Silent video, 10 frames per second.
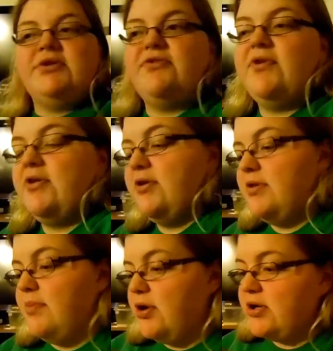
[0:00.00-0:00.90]
much farther in
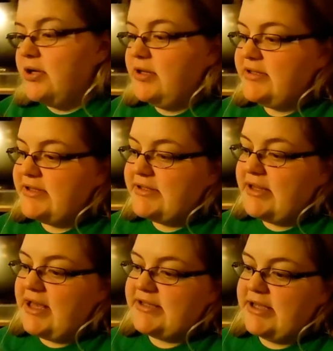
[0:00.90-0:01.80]
the book since
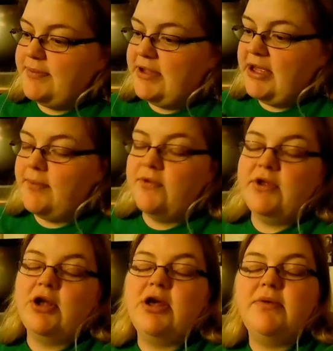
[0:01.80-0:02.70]
the last update. I'm
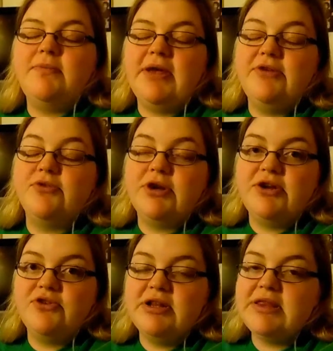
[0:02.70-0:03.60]
only on page
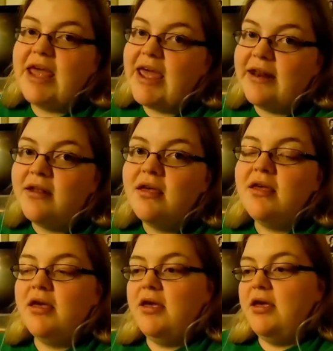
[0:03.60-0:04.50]
110
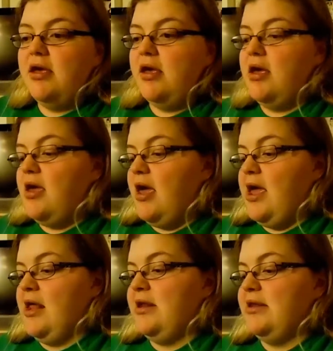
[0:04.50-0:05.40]

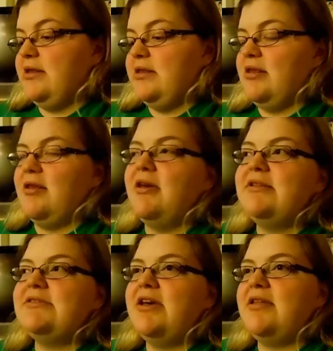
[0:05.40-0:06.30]
and
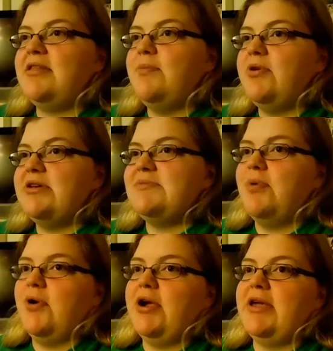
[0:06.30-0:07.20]
it's not like the book is
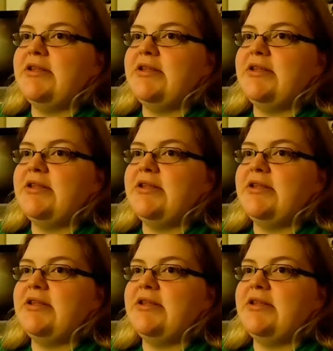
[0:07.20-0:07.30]
boring.